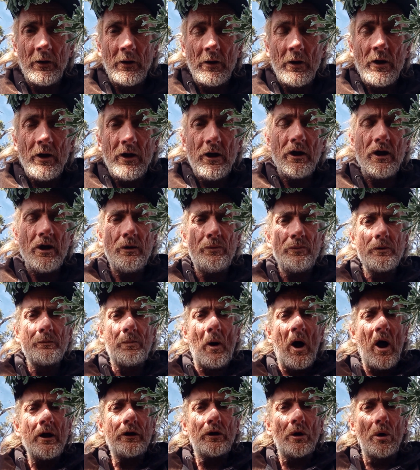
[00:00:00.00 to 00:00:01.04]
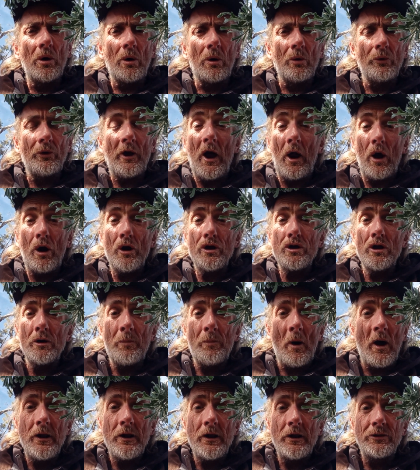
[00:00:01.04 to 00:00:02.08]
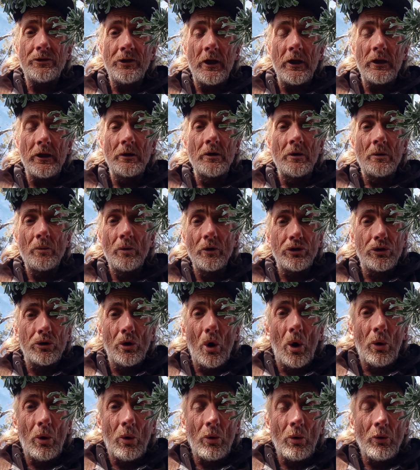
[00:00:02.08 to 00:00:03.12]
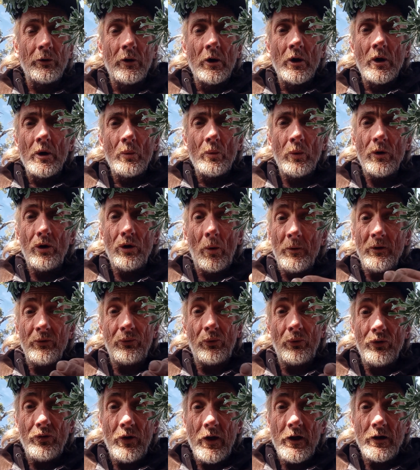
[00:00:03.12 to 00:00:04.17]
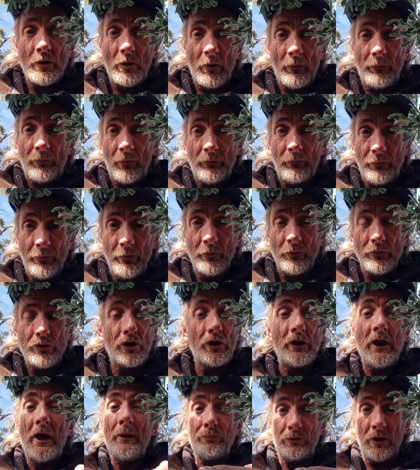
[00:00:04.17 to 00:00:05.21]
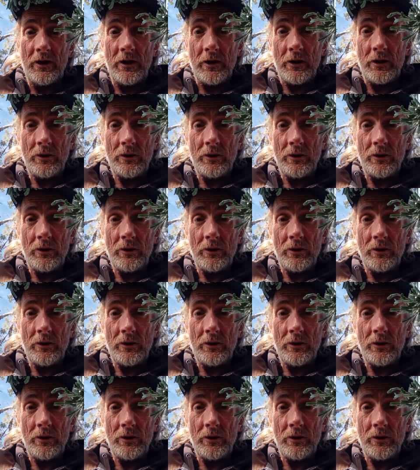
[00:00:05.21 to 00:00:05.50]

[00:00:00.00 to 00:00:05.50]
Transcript: If you buy gold, how are you going to buy anything with gold when nobody's going to take gold for food? You're going to have to eat.